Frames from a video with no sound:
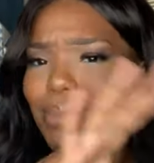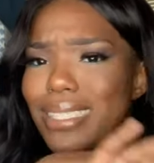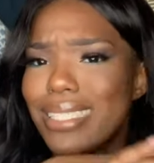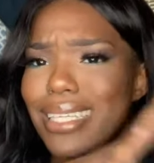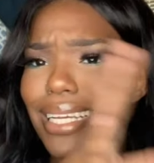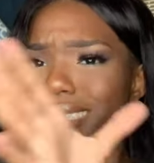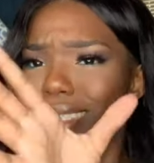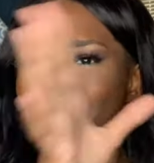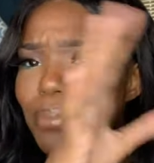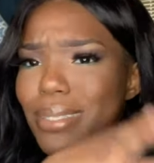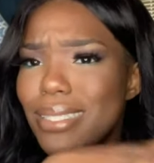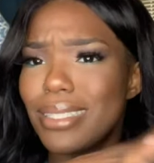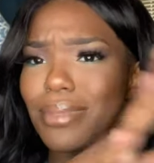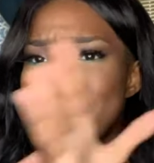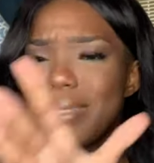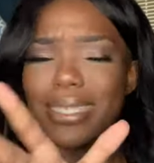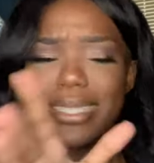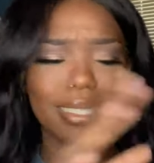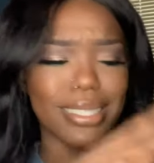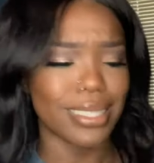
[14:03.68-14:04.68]
my shower, I just put the
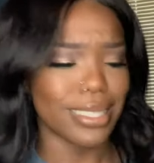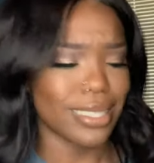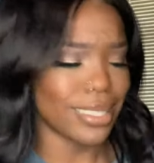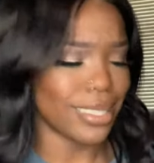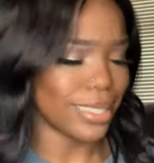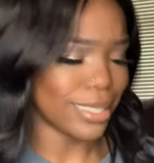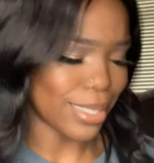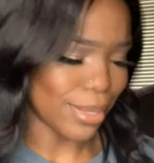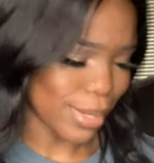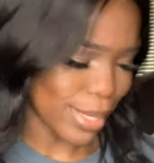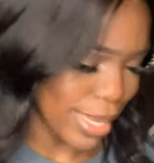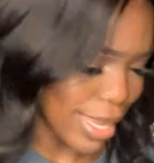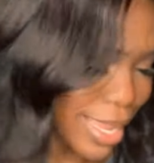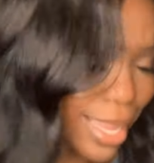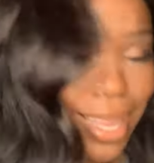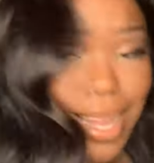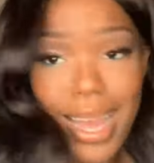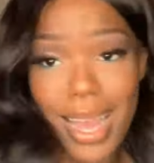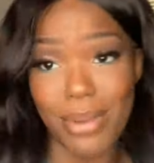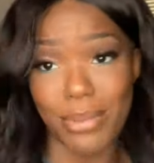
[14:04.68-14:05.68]
sponge in. So yeah,
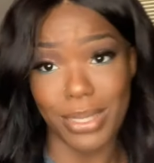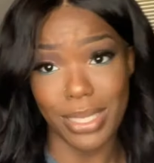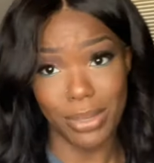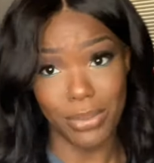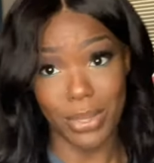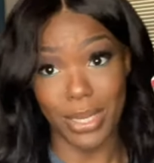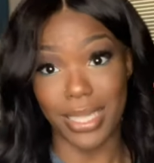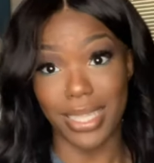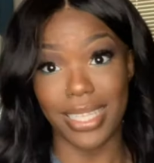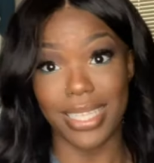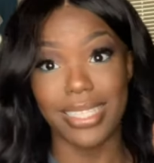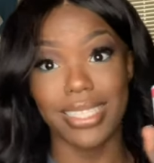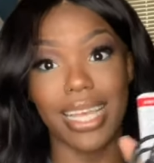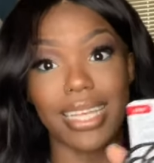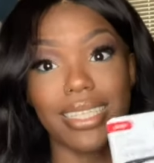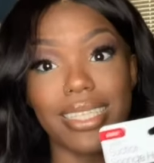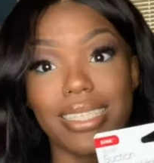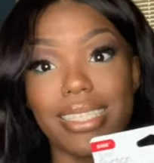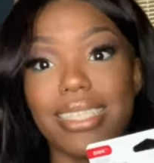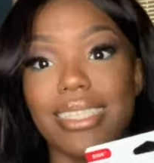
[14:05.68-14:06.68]
I really wanted this.
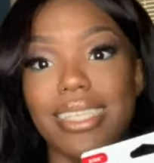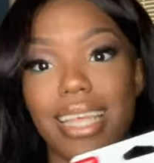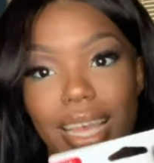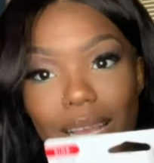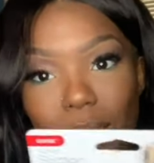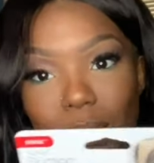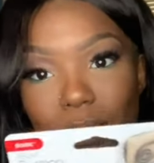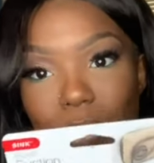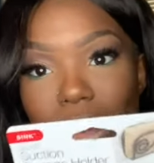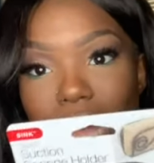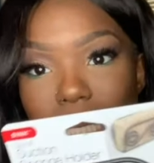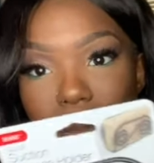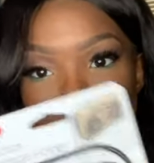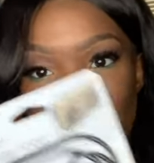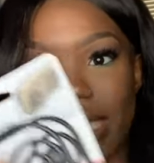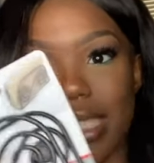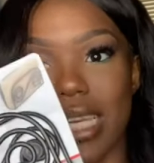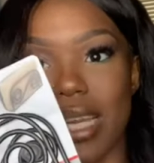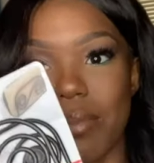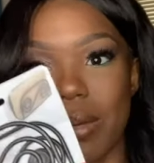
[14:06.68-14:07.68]
Like, this is like, I
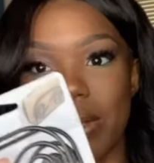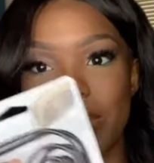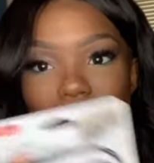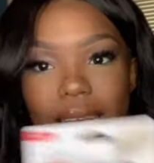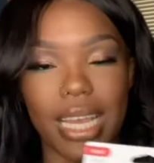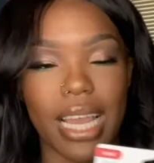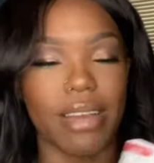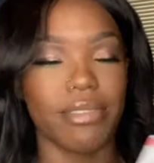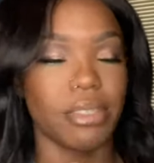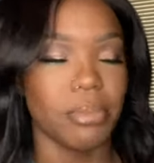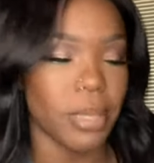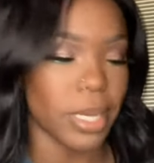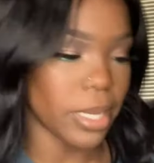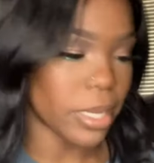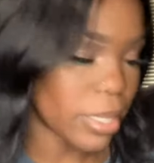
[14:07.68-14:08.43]
picked it up, I was like, I have to buy